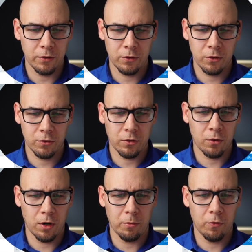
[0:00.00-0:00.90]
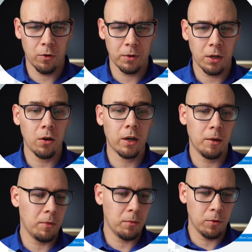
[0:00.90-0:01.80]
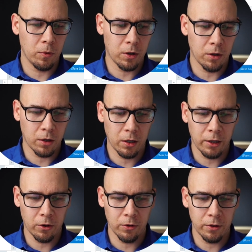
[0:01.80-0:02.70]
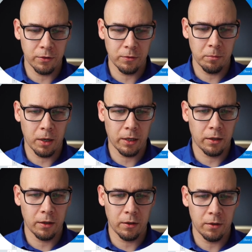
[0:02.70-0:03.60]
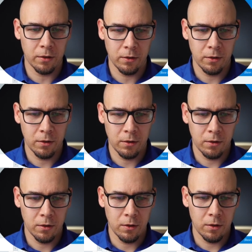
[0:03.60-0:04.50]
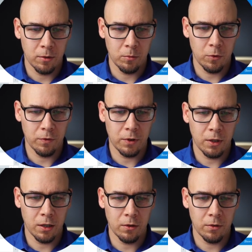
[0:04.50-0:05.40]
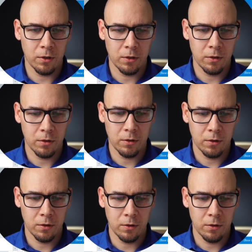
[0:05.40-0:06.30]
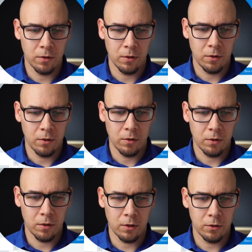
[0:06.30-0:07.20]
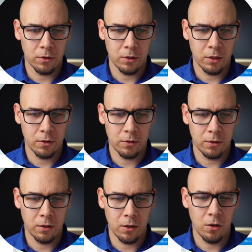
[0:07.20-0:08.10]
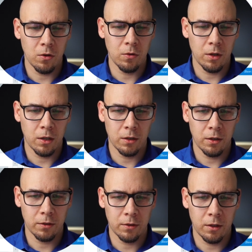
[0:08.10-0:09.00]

Let's just crop forward. Okay, maybe we're gonna click on this bike here. Move it down. Okay, just let's see. Oh yeah,